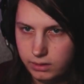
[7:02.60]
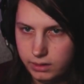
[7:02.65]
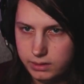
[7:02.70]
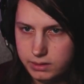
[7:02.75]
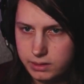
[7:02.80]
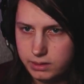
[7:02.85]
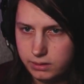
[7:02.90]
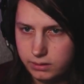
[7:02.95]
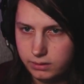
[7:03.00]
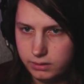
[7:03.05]

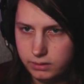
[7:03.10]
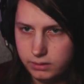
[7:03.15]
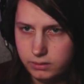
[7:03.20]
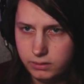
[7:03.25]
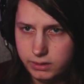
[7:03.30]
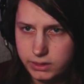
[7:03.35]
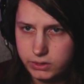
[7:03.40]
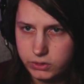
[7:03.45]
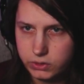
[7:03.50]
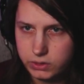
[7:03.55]
Is it
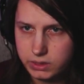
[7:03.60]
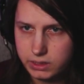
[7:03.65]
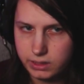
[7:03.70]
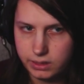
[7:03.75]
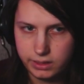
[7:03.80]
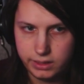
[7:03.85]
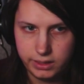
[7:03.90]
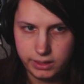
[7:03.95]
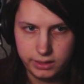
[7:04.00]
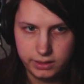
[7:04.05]
literally just
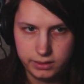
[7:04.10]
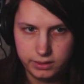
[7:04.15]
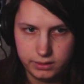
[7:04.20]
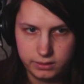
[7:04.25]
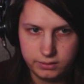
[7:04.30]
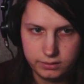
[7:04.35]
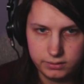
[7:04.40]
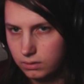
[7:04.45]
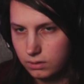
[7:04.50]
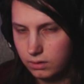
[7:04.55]
like,
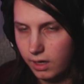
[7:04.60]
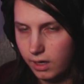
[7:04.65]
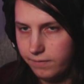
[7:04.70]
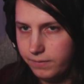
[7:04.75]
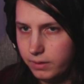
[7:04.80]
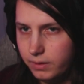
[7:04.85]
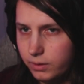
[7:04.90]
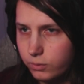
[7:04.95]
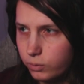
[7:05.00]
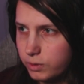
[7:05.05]
I
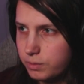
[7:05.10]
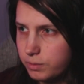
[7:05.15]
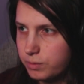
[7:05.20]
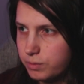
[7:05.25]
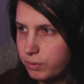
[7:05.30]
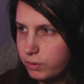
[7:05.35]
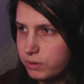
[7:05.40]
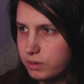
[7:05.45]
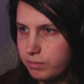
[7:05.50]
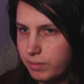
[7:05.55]
feel like we're
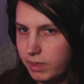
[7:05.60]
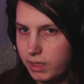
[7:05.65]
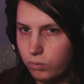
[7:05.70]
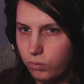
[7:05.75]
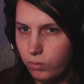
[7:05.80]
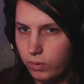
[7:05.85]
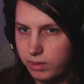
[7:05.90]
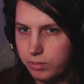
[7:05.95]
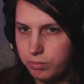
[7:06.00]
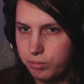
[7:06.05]
supposed to make
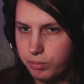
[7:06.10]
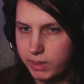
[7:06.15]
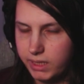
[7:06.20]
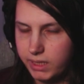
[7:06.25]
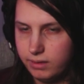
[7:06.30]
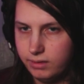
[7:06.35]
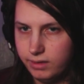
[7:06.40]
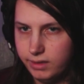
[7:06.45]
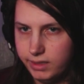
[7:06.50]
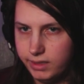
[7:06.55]
one
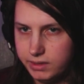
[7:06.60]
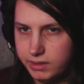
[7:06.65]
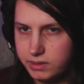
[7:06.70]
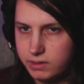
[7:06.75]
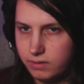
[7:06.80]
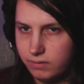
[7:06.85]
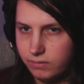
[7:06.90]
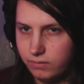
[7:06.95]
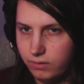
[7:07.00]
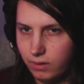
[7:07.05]
big
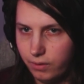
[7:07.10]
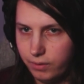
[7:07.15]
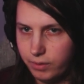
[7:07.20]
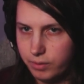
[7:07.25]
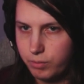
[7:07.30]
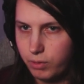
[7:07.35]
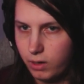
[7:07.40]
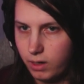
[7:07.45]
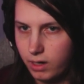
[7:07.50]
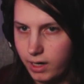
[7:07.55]
list of all the
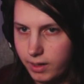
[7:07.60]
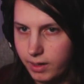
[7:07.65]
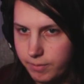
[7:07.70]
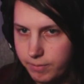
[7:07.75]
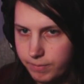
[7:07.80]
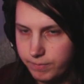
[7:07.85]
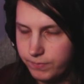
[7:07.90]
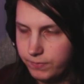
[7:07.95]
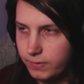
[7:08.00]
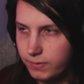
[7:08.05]

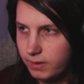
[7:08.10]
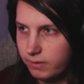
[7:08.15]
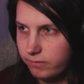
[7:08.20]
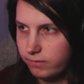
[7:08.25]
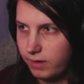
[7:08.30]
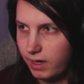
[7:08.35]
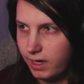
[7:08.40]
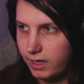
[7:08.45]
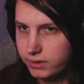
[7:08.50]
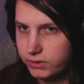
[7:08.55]
prime
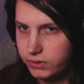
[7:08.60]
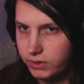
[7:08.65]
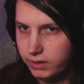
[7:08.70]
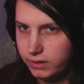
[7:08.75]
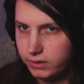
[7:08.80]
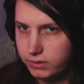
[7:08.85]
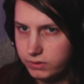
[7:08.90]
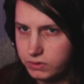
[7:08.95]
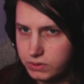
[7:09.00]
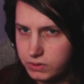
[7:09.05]

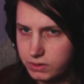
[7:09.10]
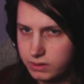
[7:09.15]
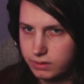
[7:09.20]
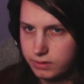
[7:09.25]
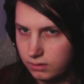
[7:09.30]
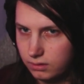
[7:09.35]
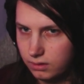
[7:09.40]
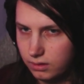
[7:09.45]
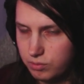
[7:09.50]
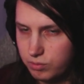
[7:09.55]
factors
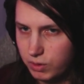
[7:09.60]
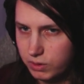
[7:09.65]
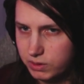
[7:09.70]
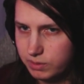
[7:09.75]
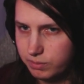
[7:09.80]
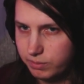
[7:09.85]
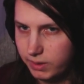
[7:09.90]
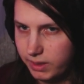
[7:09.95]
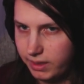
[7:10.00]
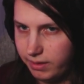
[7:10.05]
and
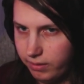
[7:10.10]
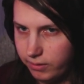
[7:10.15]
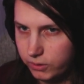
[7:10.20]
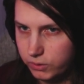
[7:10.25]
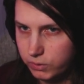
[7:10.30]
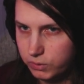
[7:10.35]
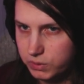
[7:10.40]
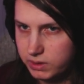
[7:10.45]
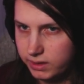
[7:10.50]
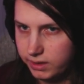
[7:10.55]
multiply
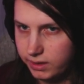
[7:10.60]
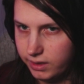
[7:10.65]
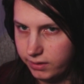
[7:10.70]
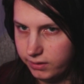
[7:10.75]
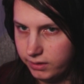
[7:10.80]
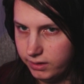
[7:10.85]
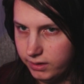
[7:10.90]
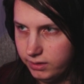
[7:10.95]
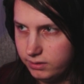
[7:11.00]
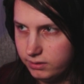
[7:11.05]
those
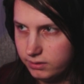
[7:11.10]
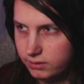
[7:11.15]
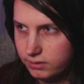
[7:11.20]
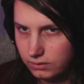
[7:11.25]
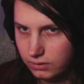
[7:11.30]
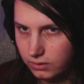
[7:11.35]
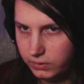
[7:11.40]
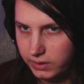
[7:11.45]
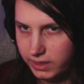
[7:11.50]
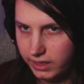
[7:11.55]
together.
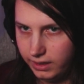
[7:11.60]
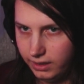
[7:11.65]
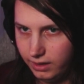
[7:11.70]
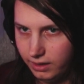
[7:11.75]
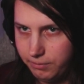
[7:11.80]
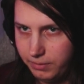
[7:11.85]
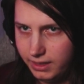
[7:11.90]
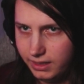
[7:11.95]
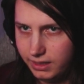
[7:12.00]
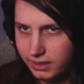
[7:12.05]
Okay,
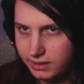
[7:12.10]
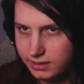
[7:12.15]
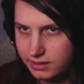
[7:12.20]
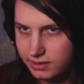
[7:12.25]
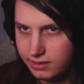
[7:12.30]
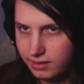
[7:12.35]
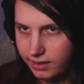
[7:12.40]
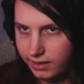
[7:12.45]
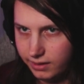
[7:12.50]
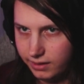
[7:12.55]
I'm thinking it's
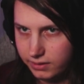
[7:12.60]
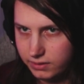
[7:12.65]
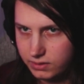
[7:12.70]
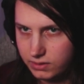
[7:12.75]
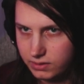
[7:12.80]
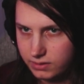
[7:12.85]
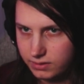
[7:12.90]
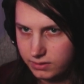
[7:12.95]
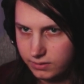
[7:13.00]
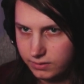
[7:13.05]

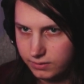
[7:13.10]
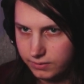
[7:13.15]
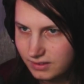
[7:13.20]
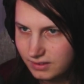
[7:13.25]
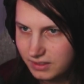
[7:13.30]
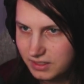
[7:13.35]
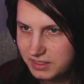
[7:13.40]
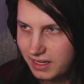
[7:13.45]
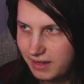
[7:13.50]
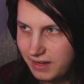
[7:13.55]
this.
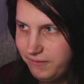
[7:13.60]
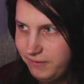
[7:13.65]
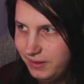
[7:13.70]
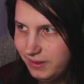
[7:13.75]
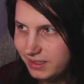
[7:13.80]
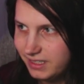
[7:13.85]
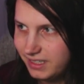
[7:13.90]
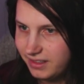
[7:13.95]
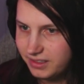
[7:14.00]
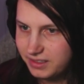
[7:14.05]
Because I feel
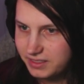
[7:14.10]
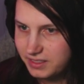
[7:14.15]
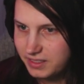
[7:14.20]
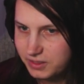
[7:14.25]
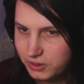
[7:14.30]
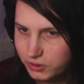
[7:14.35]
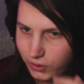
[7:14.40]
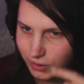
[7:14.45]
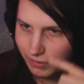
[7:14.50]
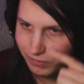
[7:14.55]
like this
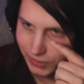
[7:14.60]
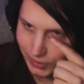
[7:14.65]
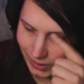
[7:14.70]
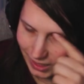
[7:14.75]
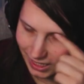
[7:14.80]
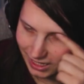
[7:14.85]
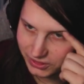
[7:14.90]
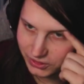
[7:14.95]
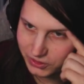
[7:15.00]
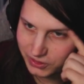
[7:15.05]
is trivial.
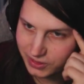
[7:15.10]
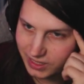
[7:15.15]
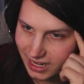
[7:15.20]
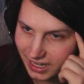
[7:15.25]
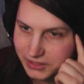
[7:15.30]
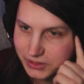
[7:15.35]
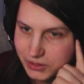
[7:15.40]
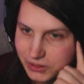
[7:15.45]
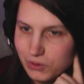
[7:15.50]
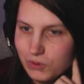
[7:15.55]
I
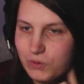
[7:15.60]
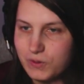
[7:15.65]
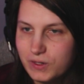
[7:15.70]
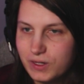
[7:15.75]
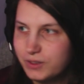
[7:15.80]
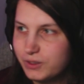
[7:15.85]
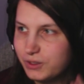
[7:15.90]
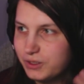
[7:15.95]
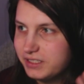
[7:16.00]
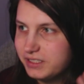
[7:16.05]
don't
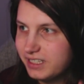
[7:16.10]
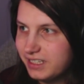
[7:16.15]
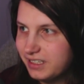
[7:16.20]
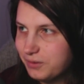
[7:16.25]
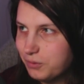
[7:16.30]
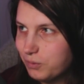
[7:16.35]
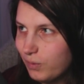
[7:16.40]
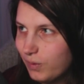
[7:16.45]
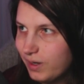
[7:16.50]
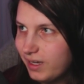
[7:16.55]

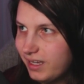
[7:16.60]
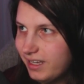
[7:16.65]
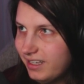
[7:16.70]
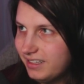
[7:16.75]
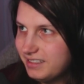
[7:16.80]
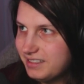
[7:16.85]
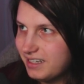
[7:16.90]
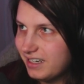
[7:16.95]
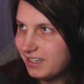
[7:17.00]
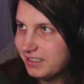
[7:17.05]
understand what
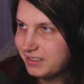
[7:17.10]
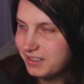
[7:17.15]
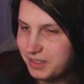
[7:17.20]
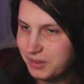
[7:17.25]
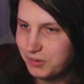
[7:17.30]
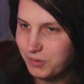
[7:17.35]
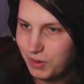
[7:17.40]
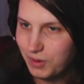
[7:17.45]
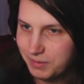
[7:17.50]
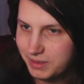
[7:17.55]
exactly
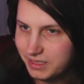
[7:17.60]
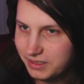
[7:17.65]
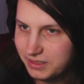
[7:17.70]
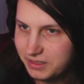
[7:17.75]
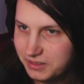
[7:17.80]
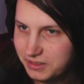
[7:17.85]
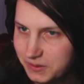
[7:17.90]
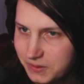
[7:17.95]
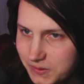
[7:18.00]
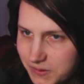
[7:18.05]
they want me to
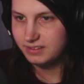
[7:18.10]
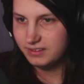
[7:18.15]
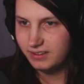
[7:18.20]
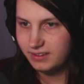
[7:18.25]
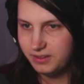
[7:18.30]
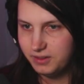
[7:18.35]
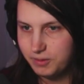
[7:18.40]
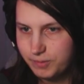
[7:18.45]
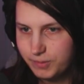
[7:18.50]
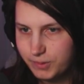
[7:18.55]
do.
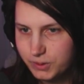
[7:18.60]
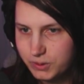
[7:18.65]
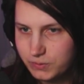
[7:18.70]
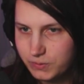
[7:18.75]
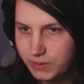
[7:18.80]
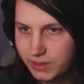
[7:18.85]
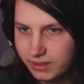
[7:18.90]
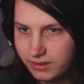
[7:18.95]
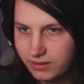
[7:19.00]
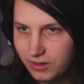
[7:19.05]
Numbers
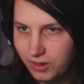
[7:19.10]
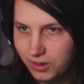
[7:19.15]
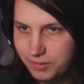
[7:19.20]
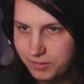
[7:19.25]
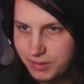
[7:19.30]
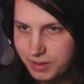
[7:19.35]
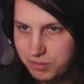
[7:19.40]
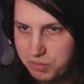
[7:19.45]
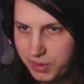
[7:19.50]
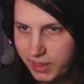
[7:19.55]
with a
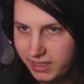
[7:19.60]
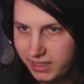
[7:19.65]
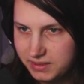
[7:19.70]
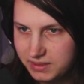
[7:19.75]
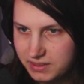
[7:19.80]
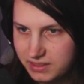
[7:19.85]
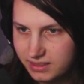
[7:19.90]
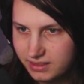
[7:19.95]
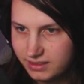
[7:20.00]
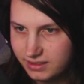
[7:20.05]
common
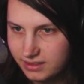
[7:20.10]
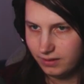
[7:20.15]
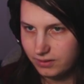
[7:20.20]
base.